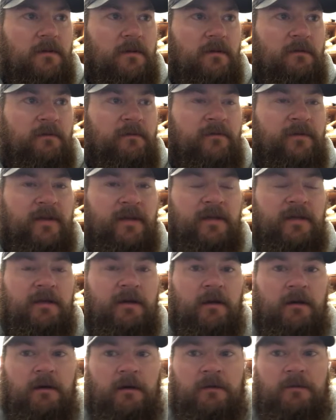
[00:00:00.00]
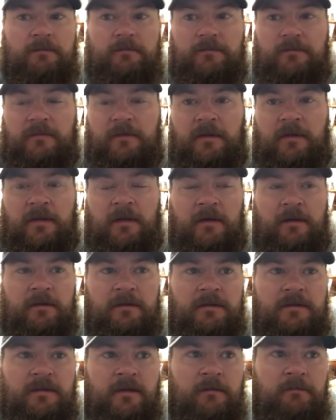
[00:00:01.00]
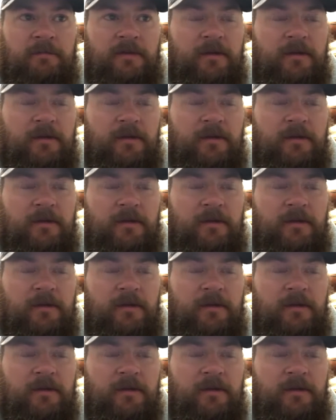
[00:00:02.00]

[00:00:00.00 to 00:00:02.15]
video, to some